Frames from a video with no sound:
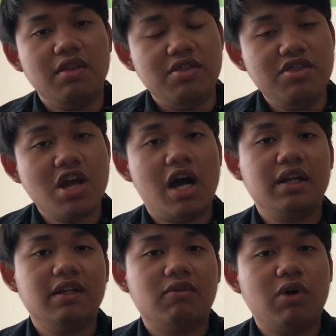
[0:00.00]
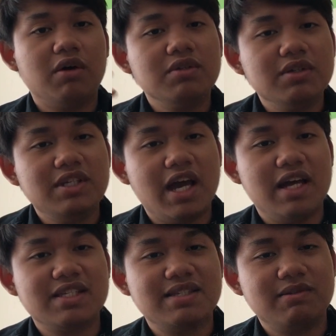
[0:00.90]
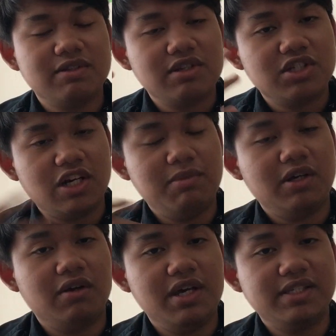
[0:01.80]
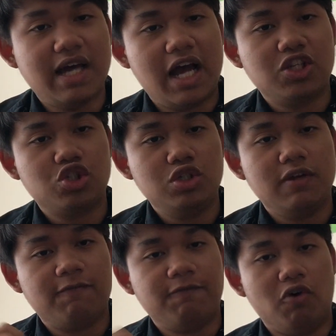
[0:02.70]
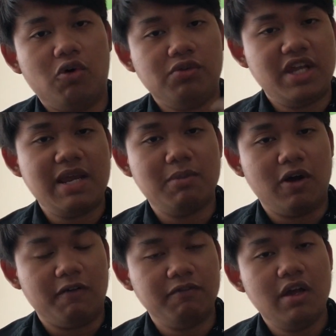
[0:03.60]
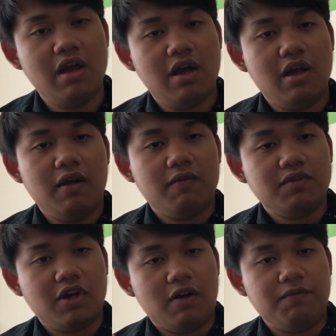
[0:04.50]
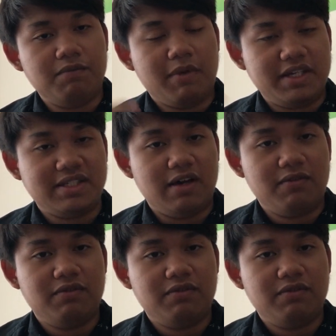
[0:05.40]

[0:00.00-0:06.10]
Not, well, yes, Johnny Miguel is actually the full name of of myself